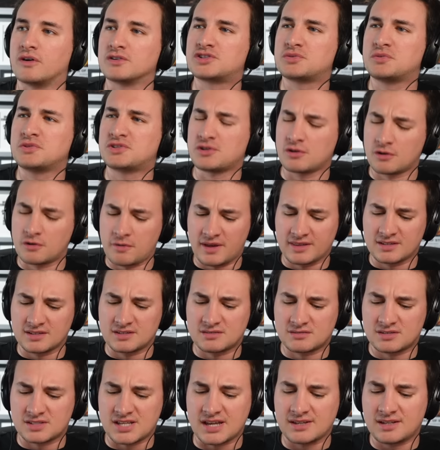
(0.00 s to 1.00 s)
Should we talk about the
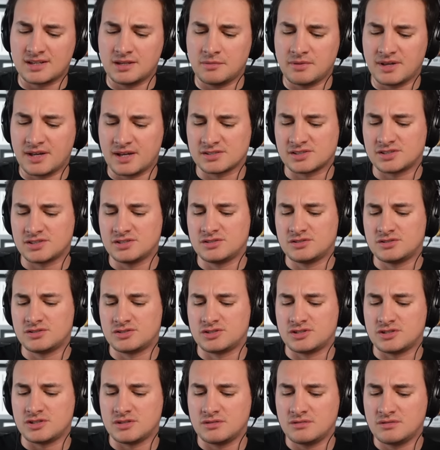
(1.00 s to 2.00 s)
Ted DiBiase
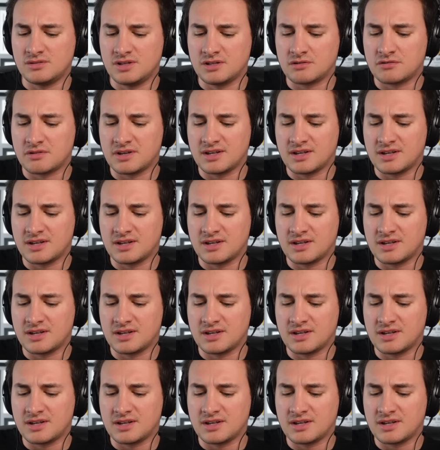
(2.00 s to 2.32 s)
Jr.